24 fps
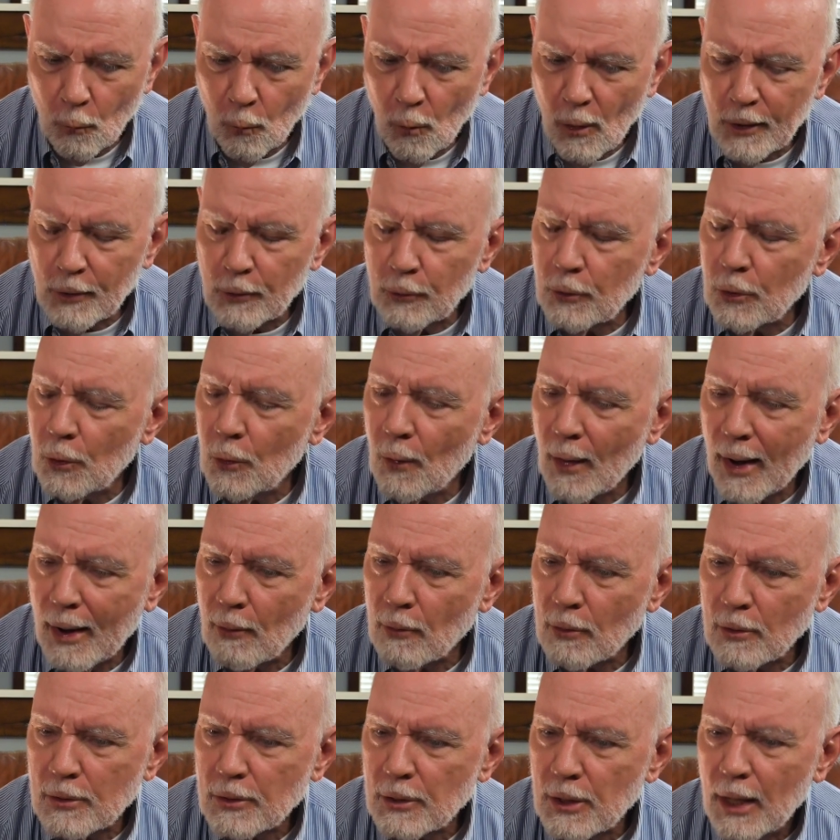1 or 2
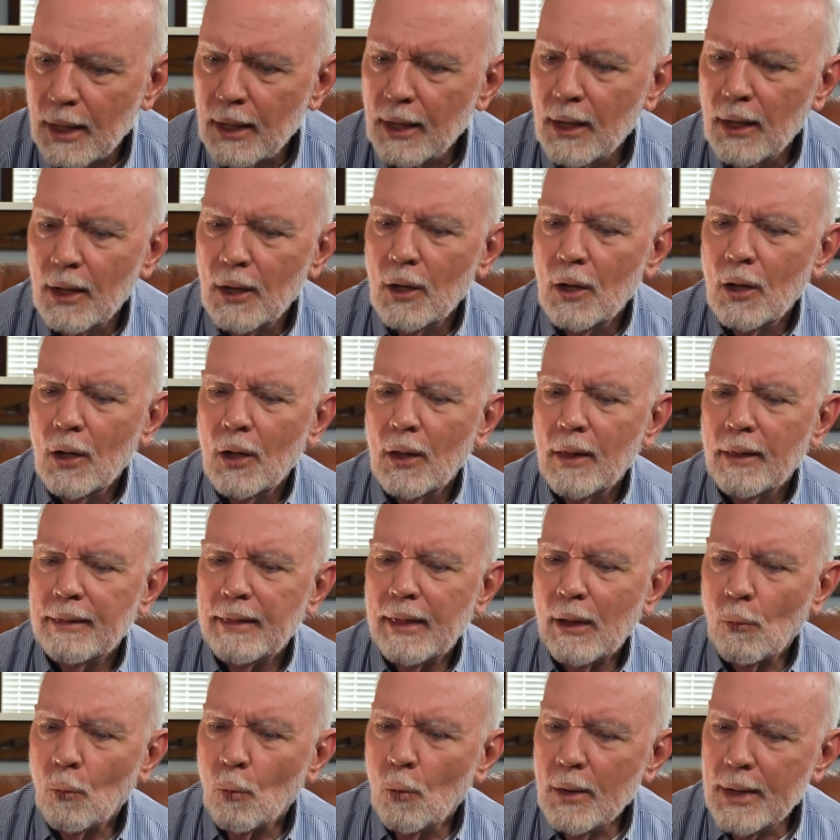hours
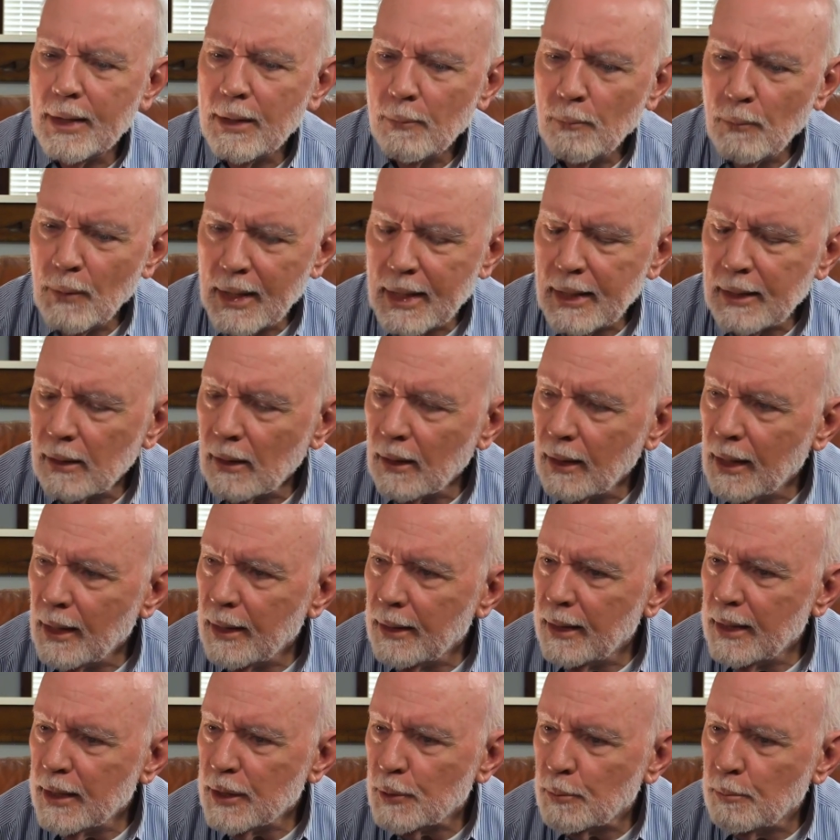that we meet
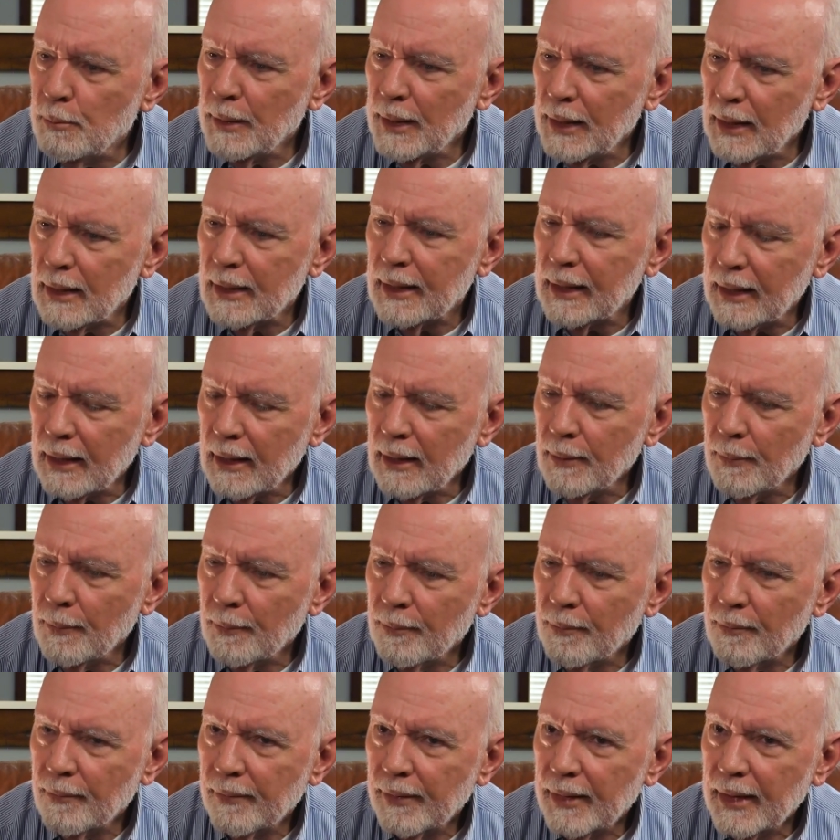in this building,
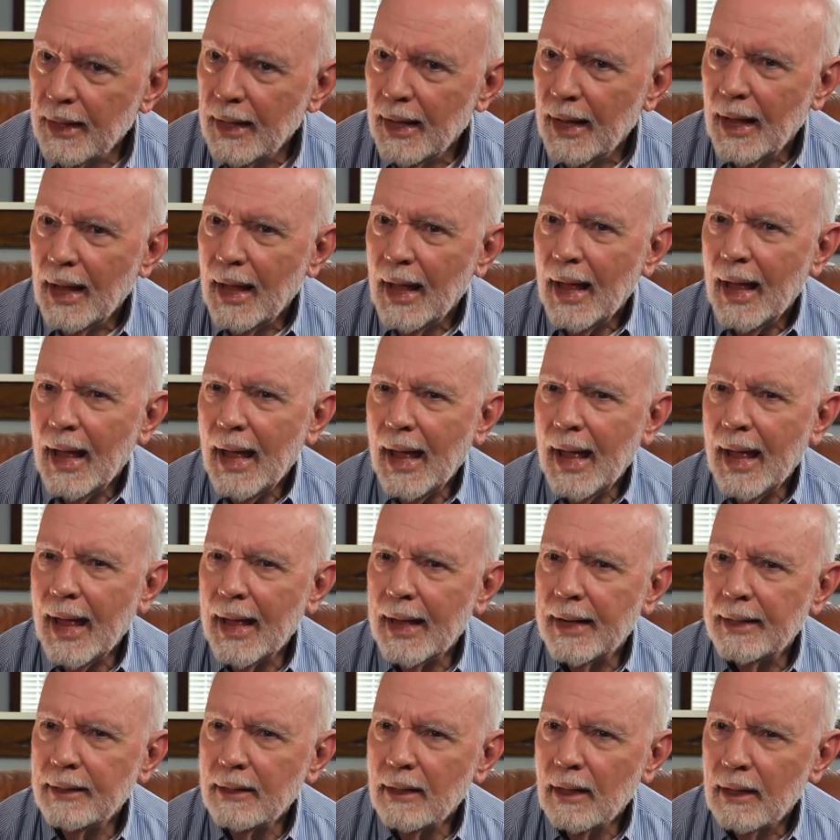
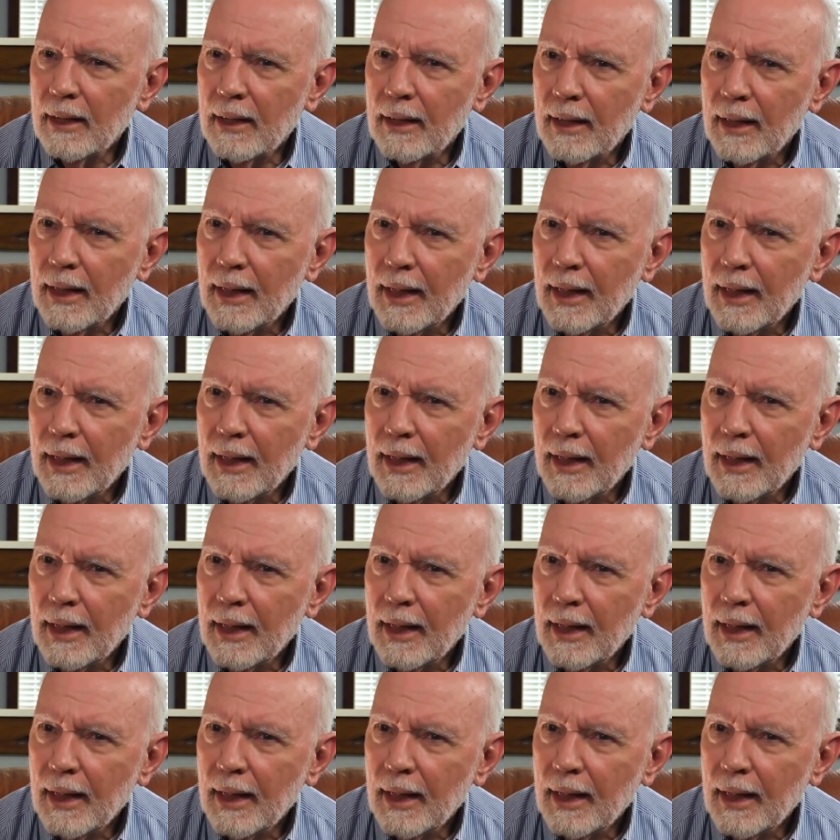and